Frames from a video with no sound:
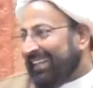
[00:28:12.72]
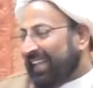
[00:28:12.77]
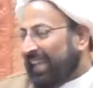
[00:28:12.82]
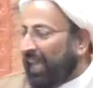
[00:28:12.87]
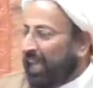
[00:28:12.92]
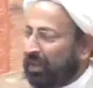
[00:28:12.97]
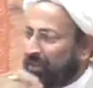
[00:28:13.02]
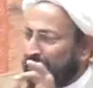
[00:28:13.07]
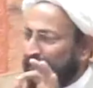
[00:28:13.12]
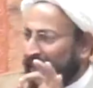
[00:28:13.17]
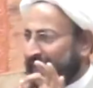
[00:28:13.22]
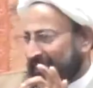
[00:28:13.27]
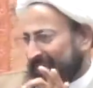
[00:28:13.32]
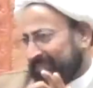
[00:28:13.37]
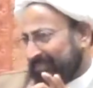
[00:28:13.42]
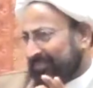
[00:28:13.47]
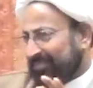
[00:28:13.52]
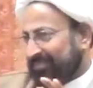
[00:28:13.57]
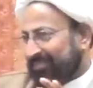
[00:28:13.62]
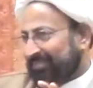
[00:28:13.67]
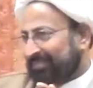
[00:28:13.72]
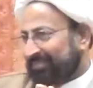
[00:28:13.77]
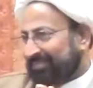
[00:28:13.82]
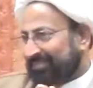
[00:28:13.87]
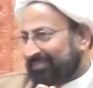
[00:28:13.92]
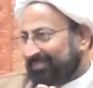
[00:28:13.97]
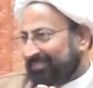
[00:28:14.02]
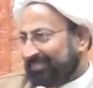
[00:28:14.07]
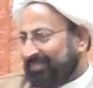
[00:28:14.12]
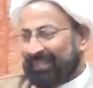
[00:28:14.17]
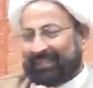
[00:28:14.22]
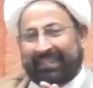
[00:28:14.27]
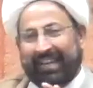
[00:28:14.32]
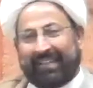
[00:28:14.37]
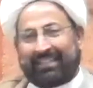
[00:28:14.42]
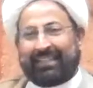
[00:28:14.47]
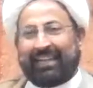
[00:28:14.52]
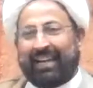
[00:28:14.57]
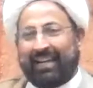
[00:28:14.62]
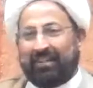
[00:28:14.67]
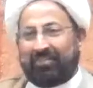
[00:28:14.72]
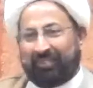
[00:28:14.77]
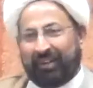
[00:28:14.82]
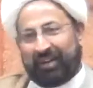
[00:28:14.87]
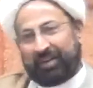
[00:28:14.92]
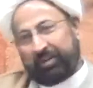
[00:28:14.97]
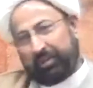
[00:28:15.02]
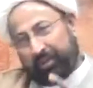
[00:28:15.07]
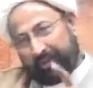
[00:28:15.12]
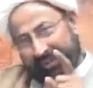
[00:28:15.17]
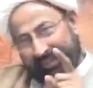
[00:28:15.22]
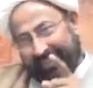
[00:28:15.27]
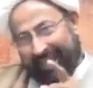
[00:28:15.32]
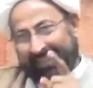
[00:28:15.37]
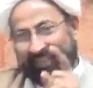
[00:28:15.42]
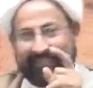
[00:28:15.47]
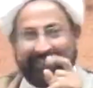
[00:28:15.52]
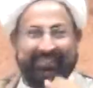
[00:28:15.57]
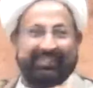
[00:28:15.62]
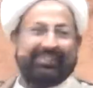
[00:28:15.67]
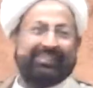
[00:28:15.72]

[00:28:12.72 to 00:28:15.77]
kill me, but get ready for your killing.